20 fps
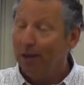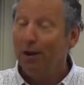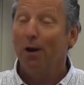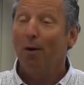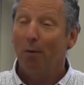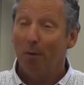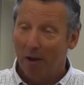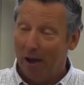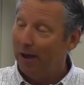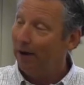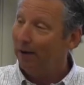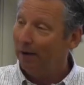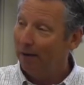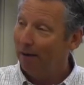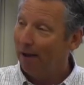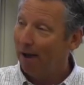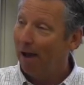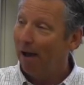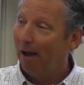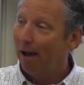you know what?
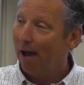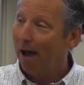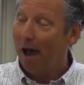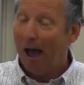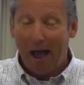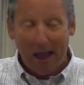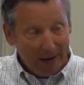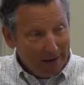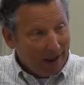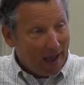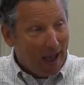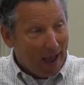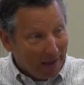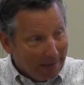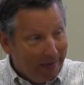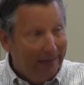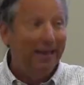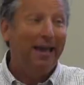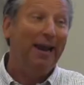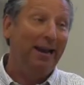I, I
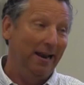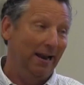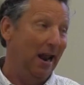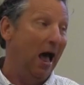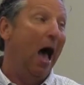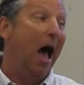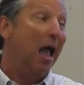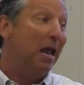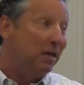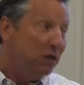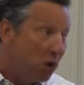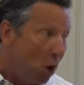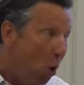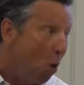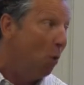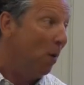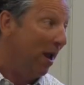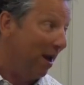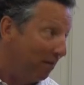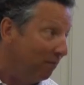get it. I
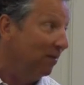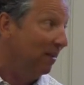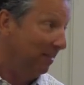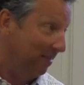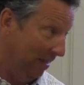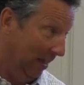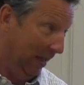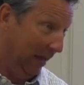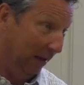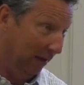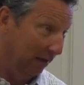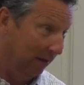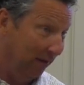know everything.